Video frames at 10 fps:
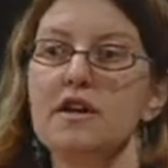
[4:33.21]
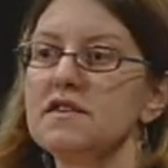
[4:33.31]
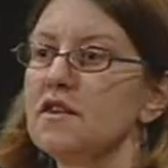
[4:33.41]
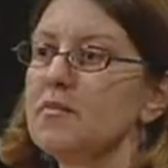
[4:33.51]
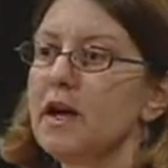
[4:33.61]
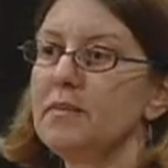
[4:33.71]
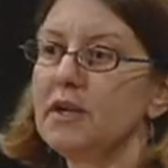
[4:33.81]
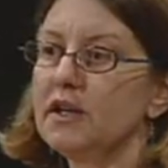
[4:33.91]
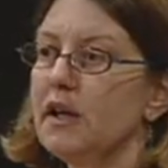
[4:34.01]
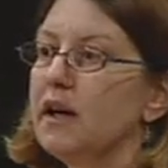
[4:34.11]
So there might
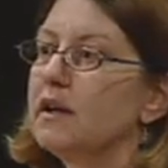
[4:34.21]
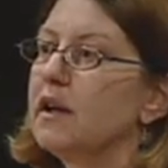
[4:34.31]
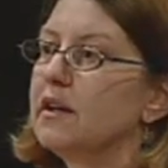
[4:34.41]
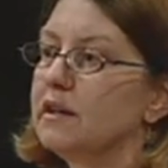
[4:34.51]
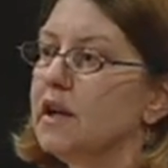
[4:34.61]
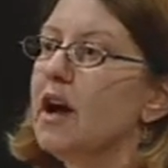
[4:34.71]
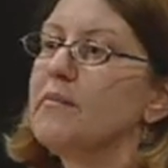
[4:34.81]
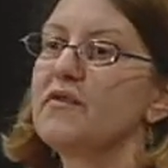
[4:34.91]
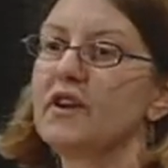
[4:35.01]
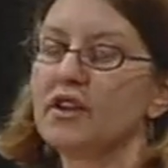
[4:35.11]
be an
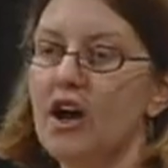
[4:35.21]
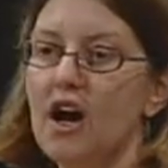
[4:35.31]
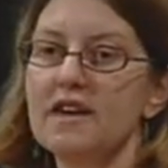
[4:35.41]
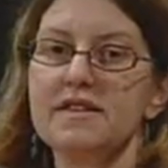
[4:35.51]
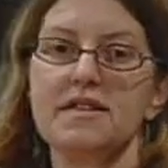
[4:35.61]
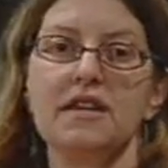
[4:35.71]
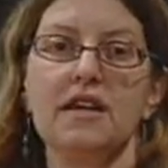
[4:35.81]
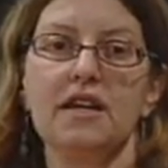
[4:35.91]
upfront cost